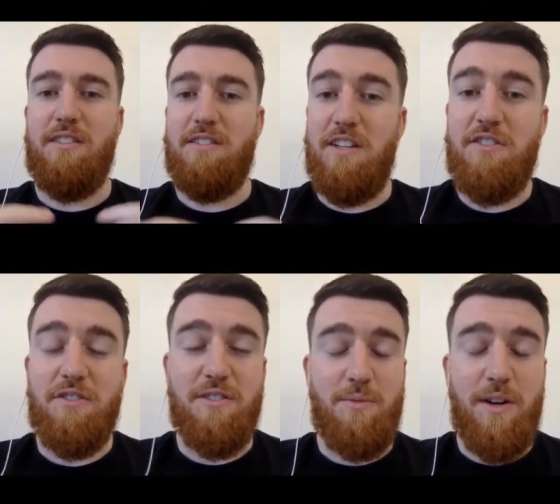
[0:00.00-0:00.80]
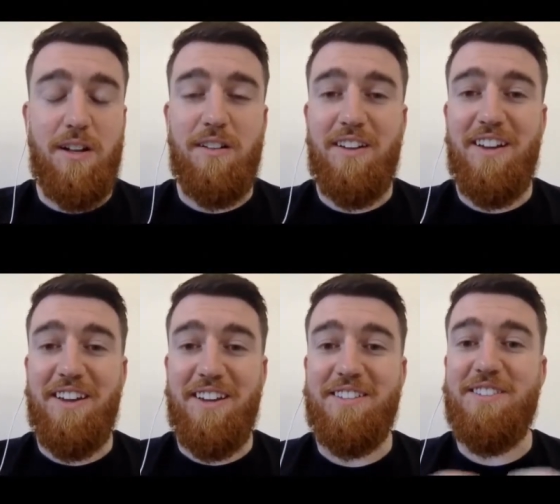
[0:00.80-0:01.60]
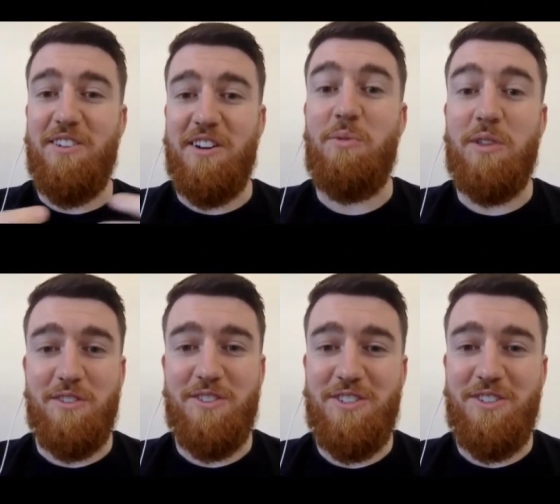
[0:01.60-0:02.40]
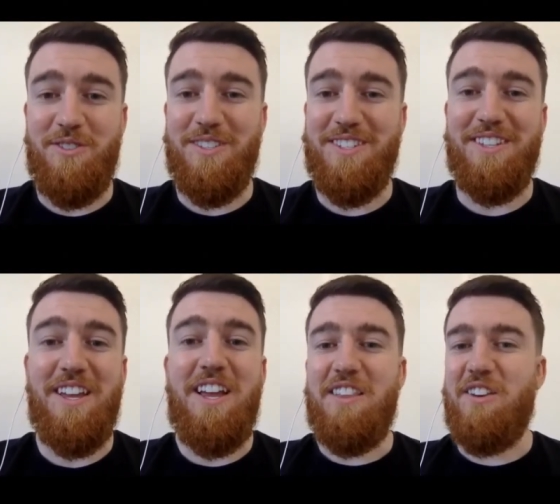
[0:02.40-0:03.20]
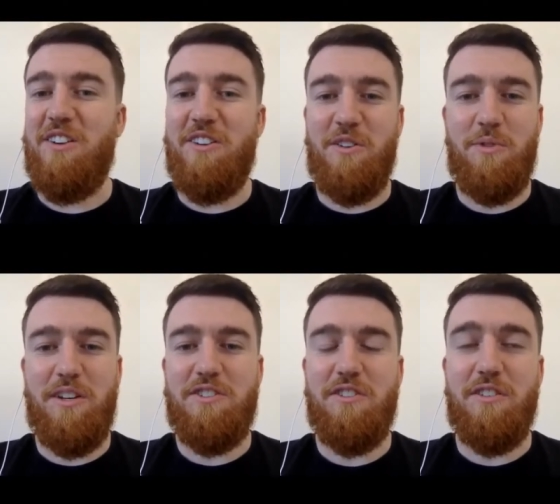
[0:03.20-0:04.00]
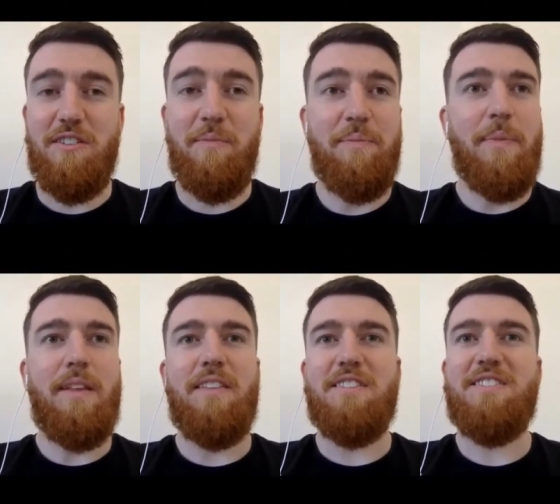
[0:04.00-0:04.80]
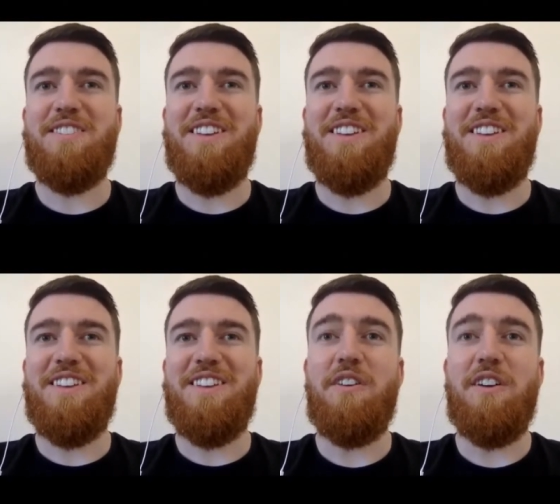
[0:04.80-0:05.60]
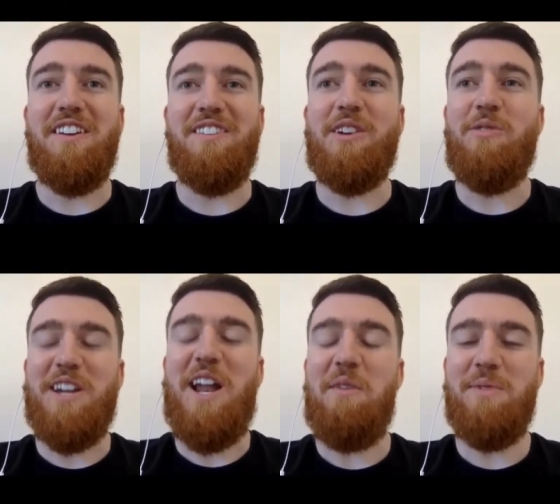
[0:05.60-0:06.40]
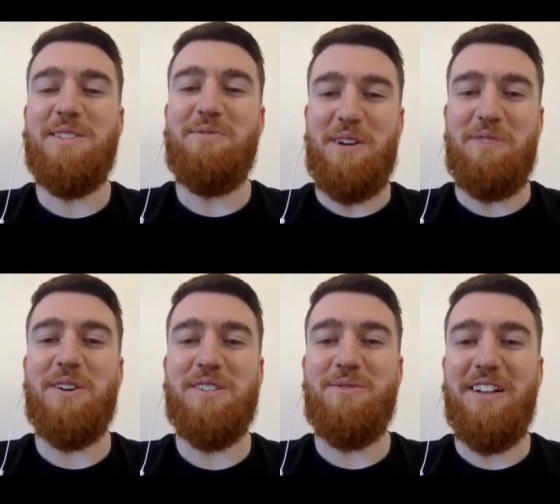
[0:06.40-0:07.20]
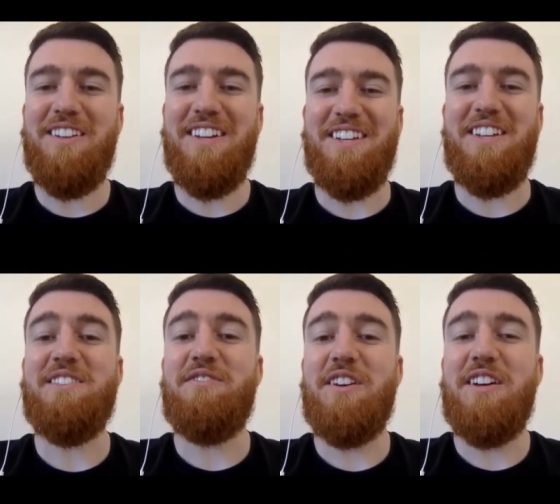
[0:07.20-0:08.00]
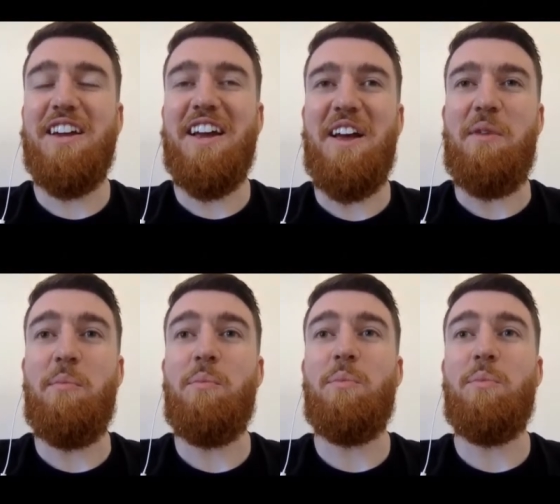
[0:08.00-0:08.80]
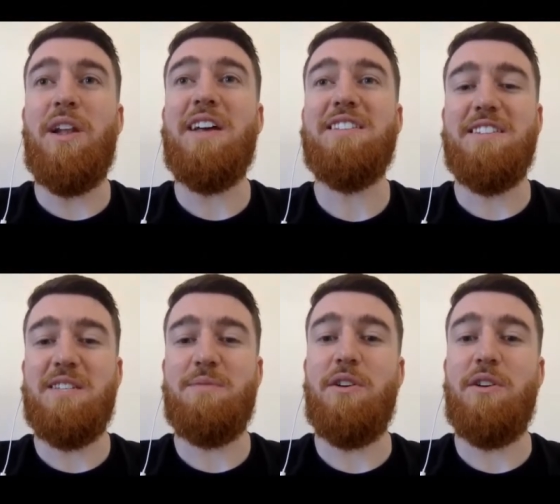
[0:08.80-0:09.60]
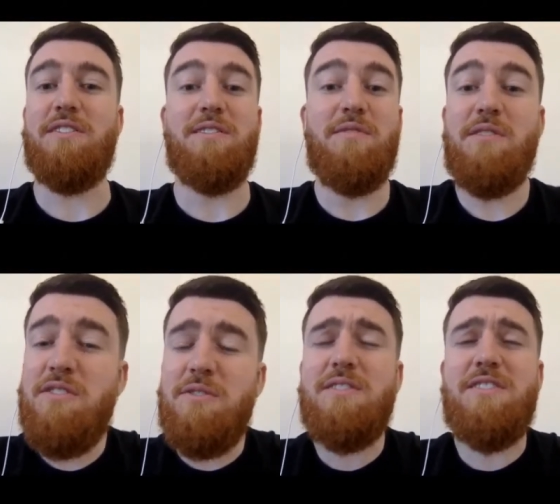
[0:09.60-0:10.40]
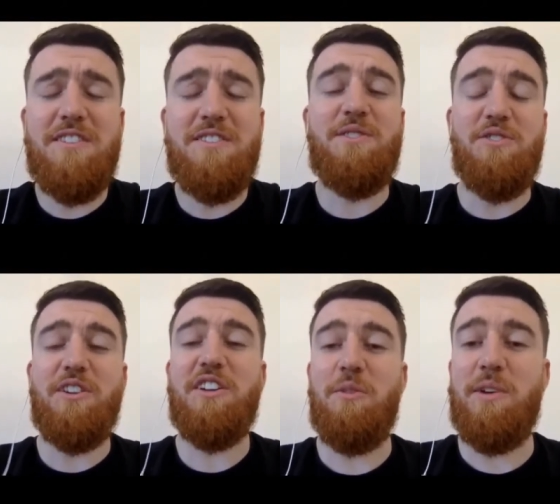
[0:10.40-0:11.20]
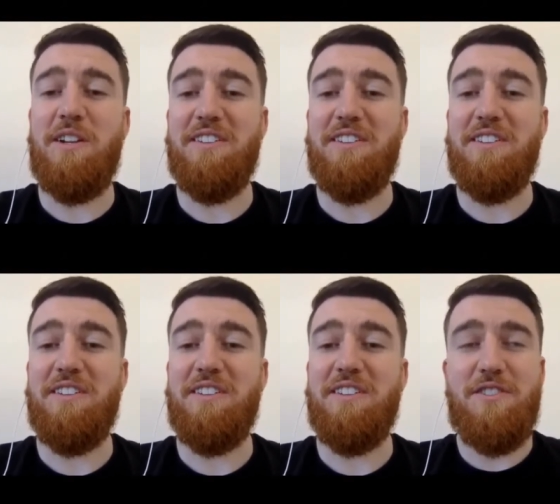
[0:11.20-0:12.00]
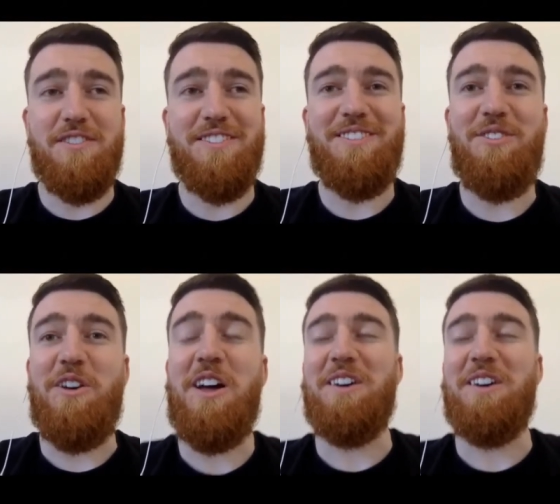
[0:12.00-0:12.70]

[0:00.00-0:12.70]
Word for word: the teacher as well uh, is learning with their students and they're learning with each other. And that's uh, very, when, when it happens and when it works well, uh, it's a very uh, pleasant experience. And students start to enjoy coming in, which is un